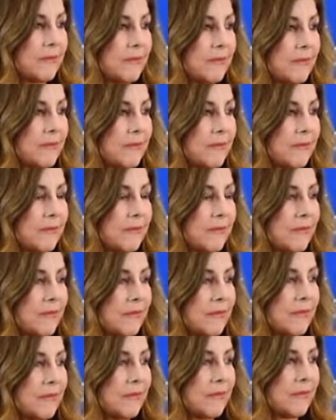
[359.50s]

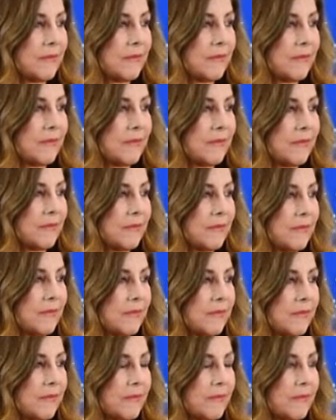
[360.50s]

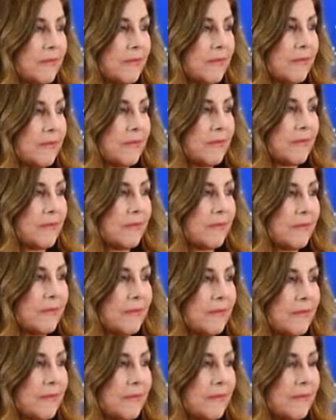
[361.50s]

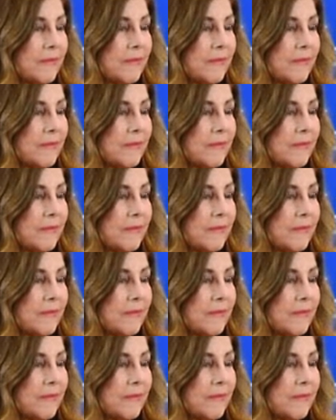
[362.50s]
[no speech]